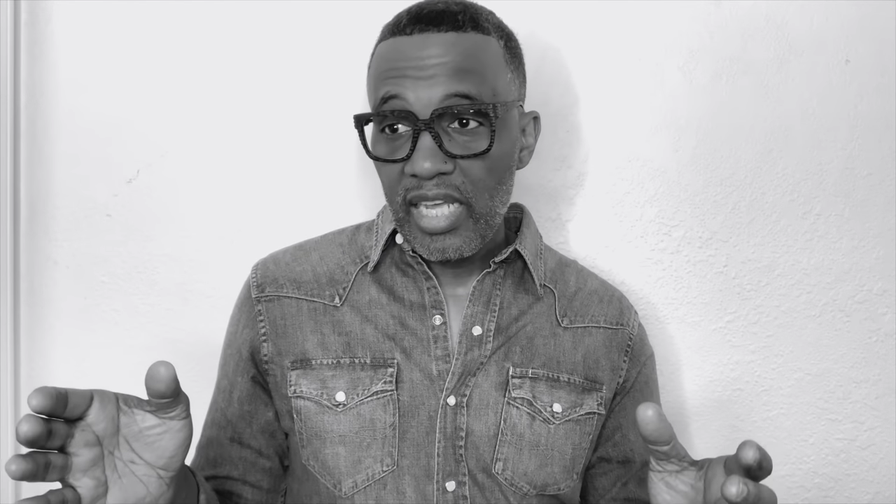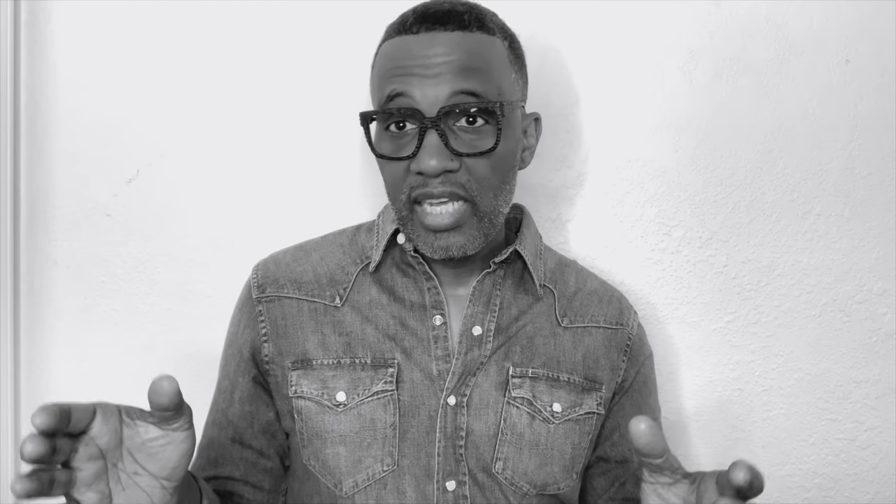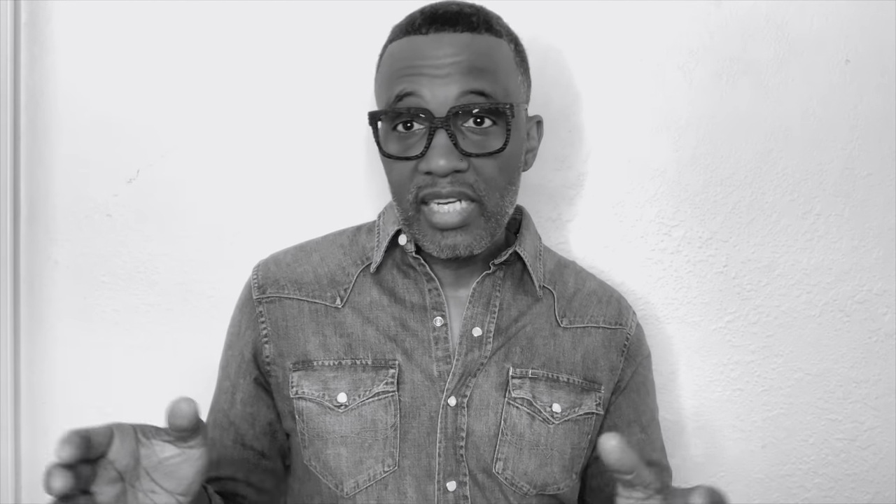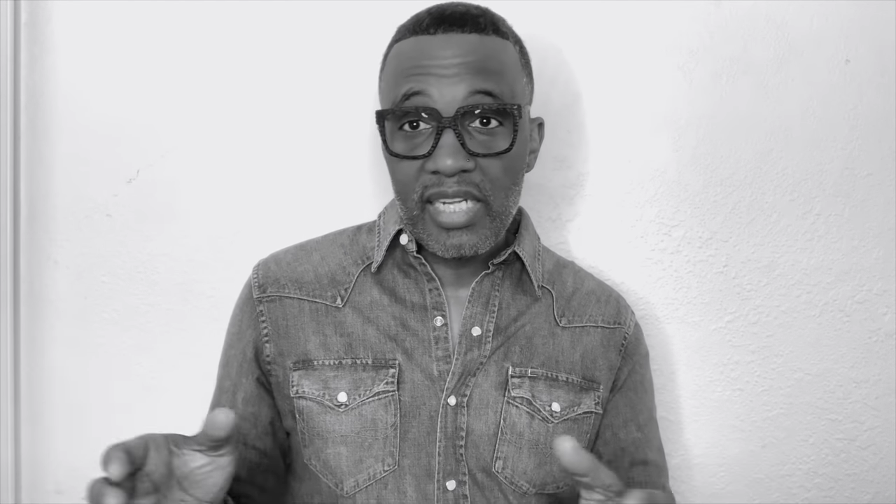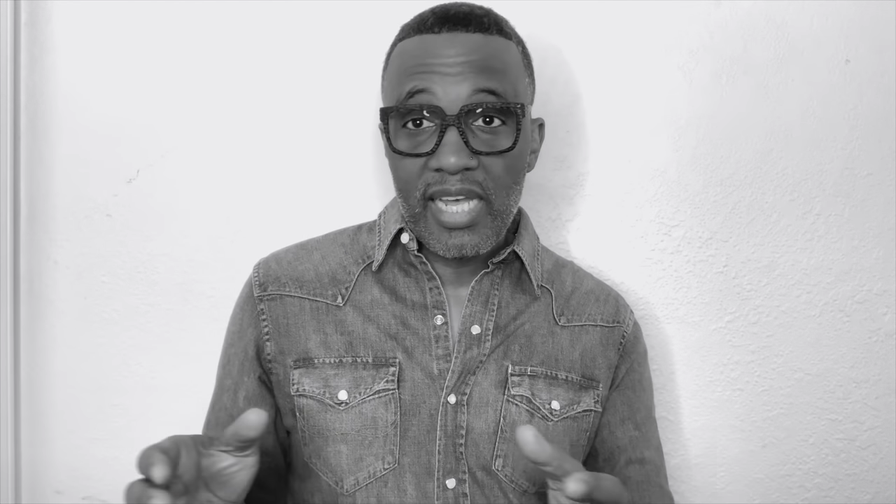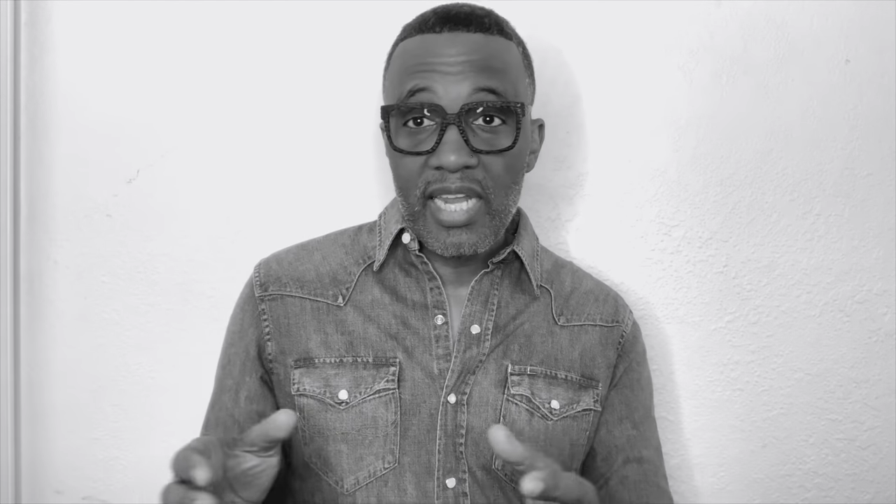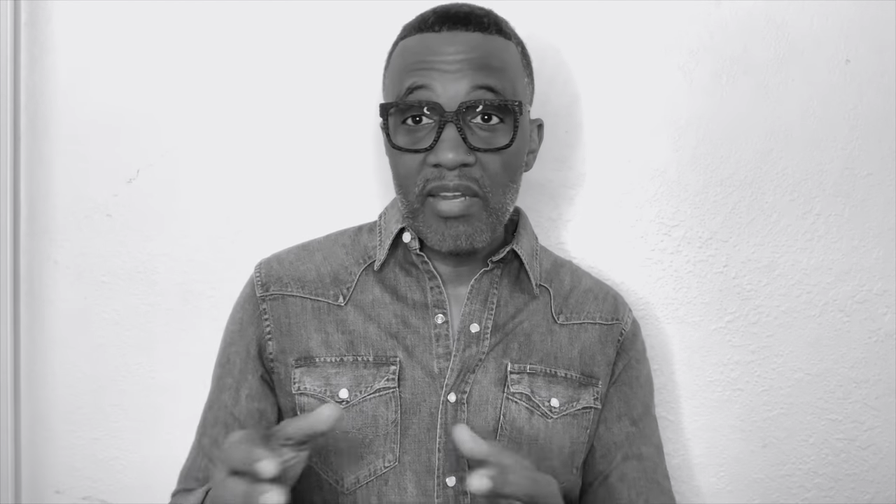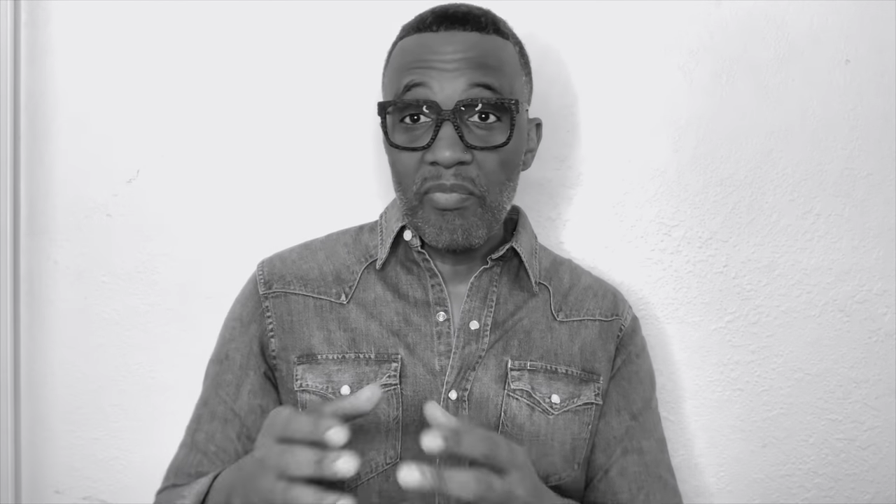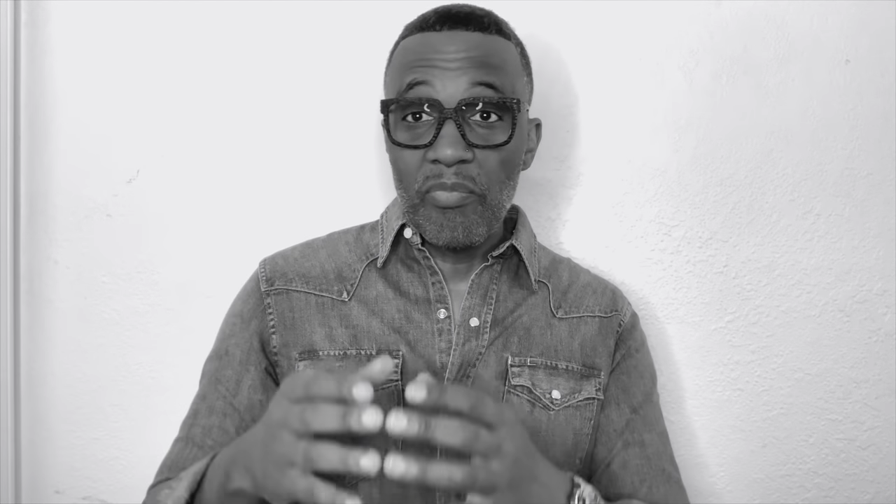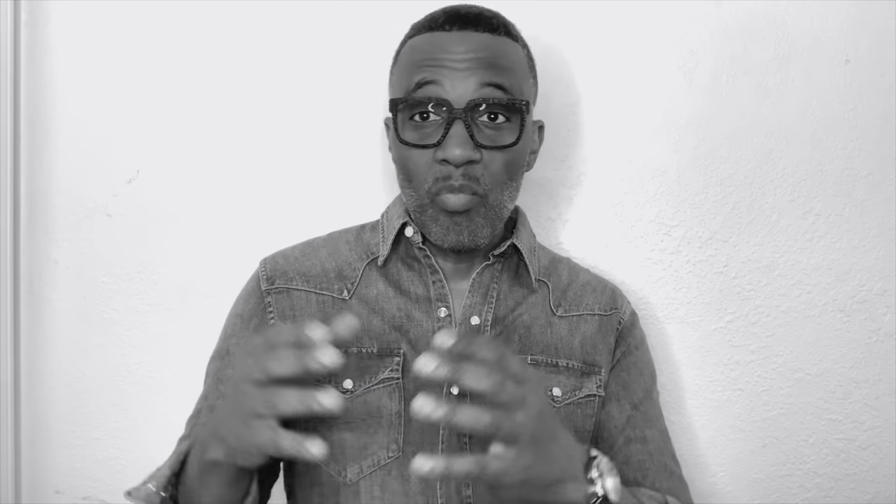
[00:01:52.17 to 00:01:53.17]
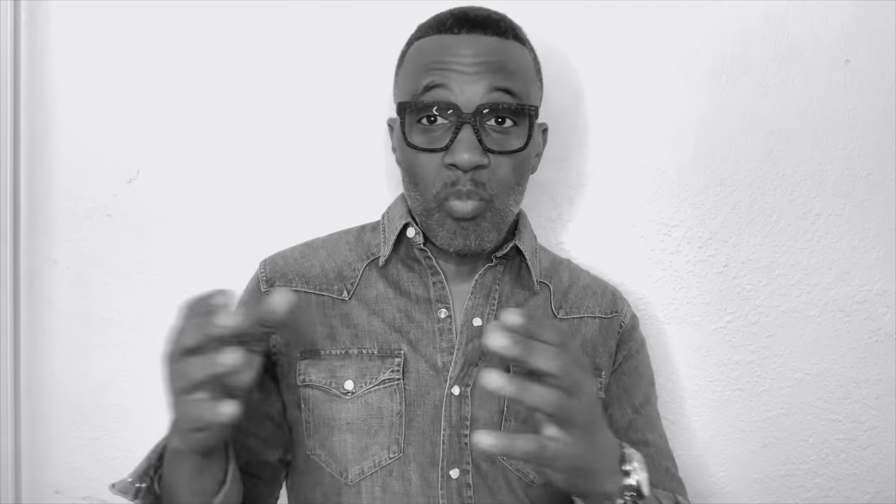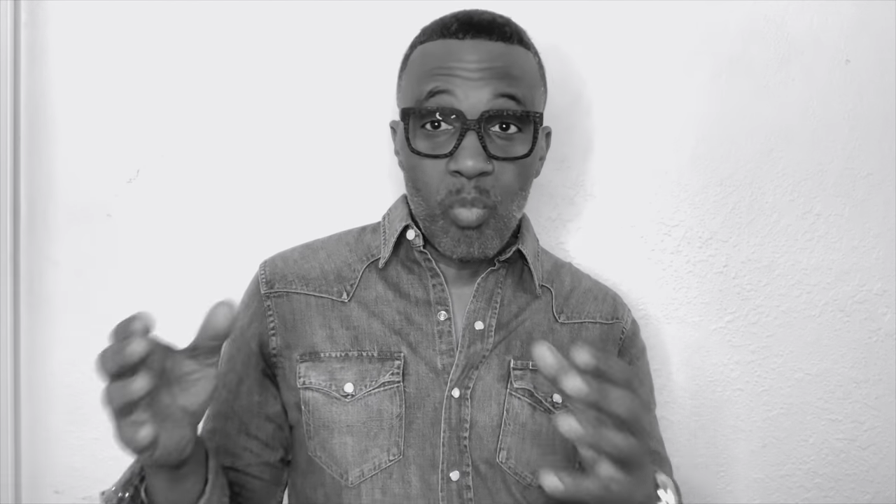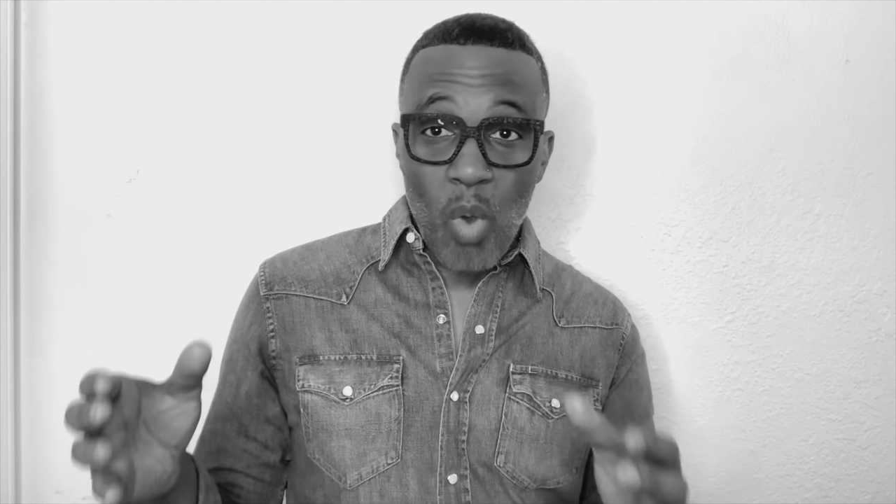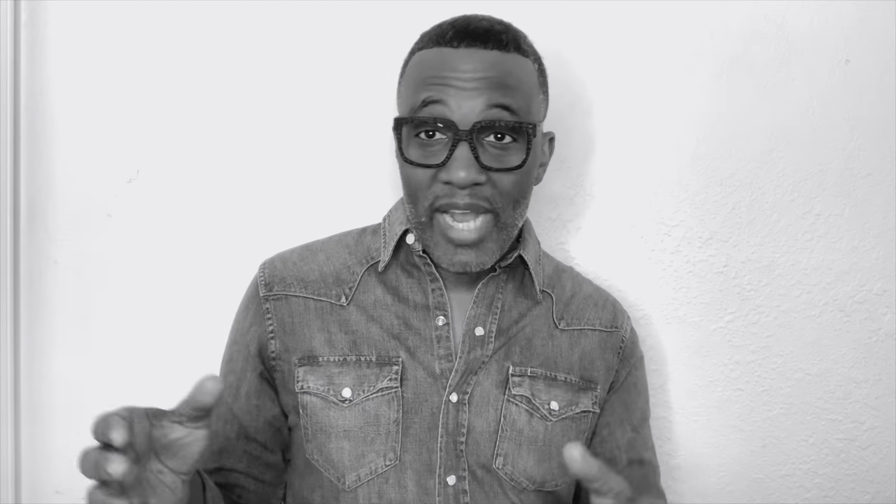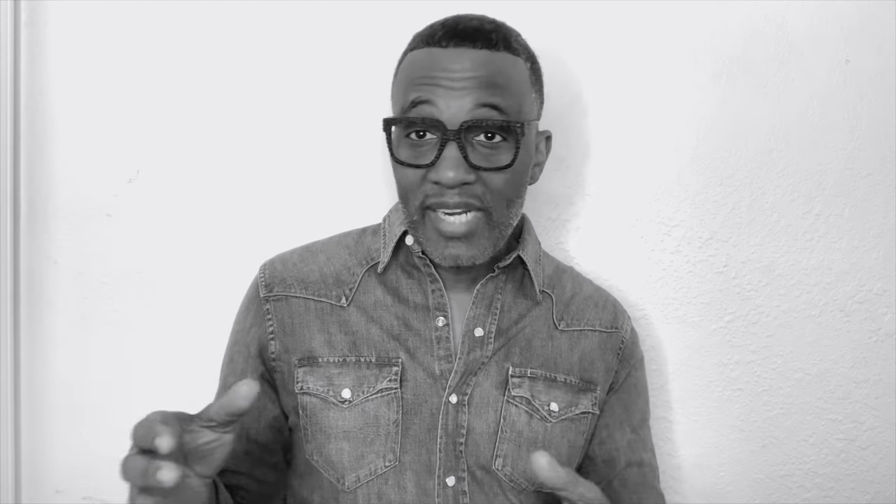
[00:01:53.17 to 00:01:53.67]
any kind of
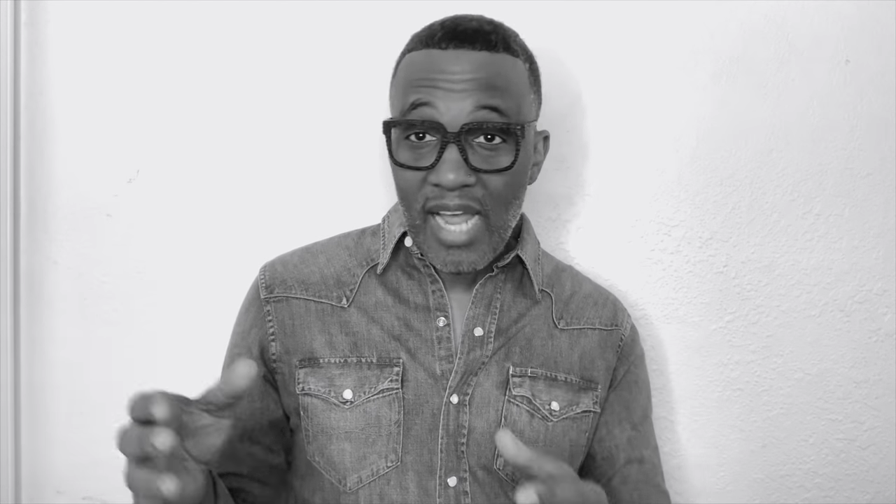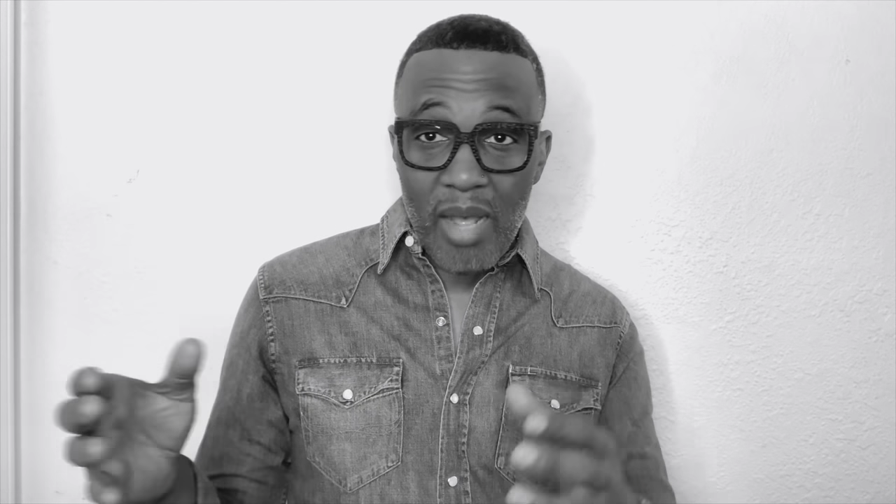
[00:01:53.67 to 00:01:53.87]
weight